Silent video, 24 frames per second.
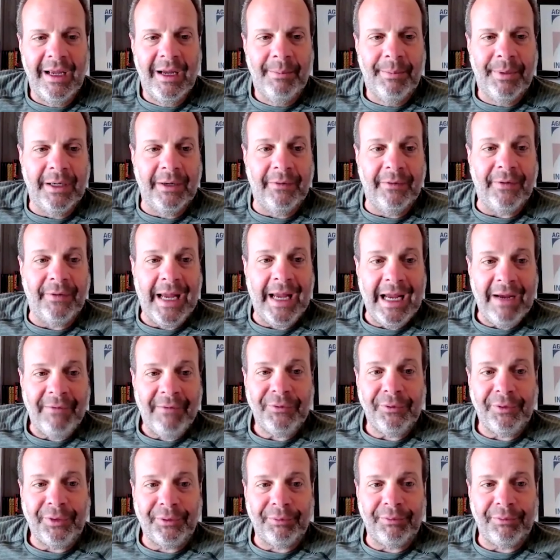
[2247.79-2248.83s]
But if
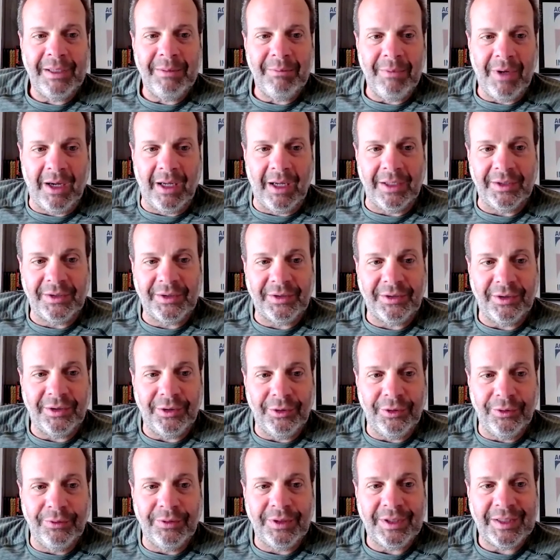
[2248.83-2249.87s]
after 3 months
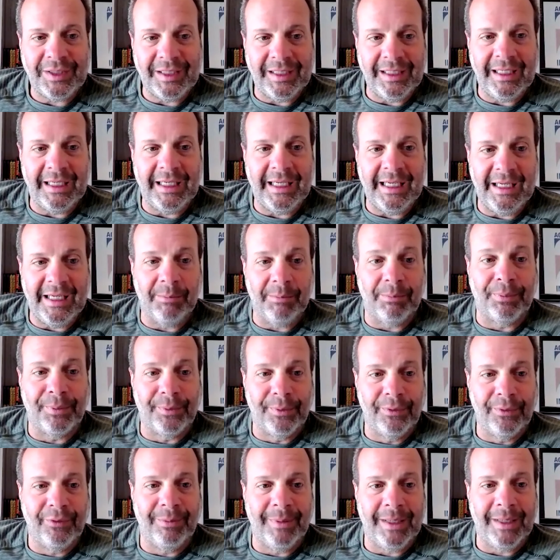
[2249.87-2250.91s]
you see
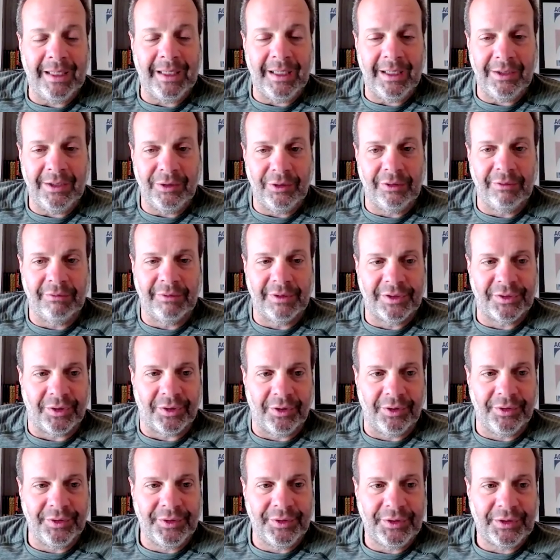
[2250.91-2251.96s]
improvement in your
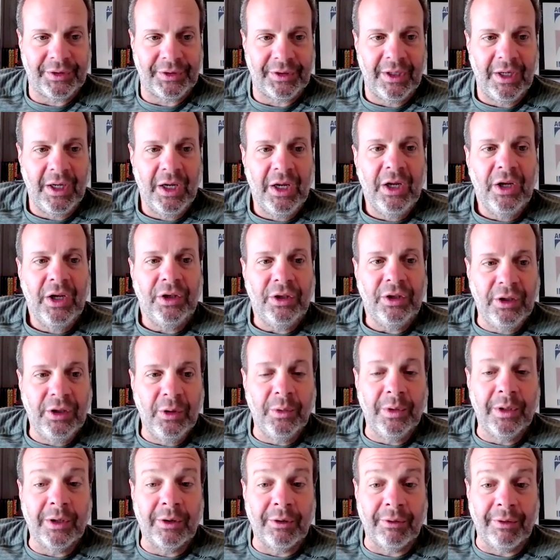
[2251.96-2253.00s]
results,
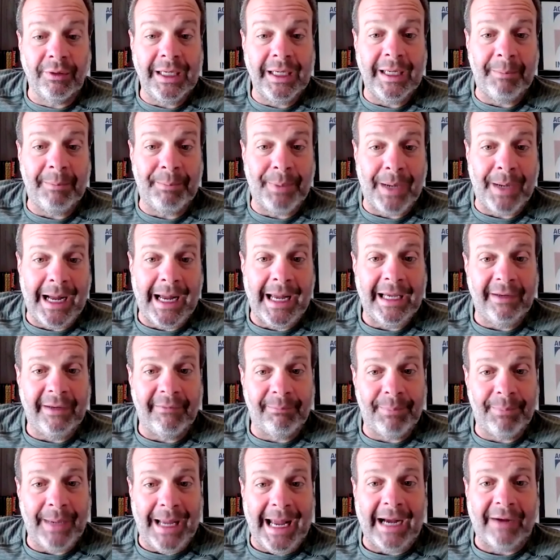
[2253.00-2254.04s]
you agree to buy it
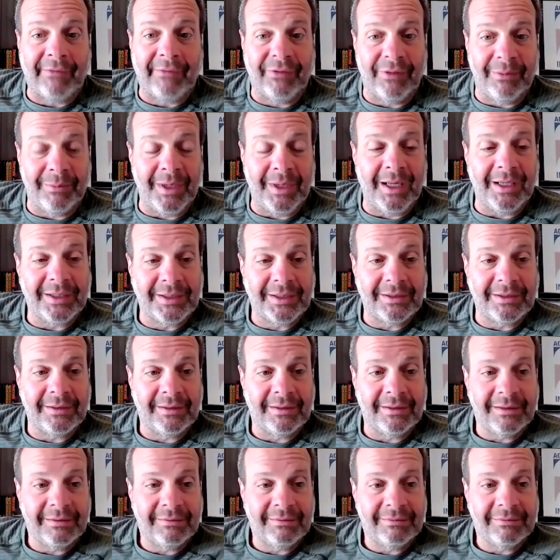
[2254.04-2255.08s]
back from us,
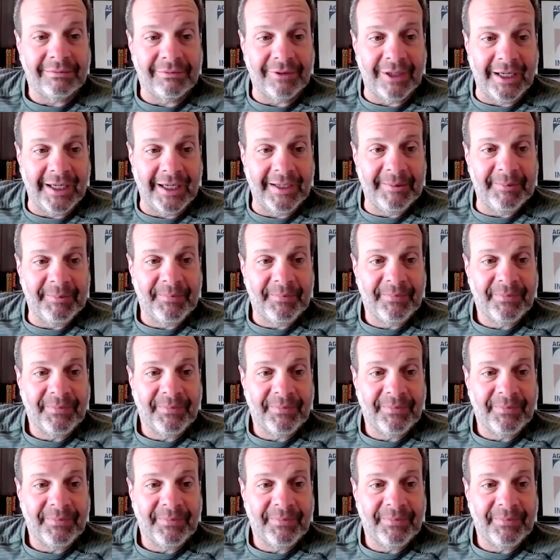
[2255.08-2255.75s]
right?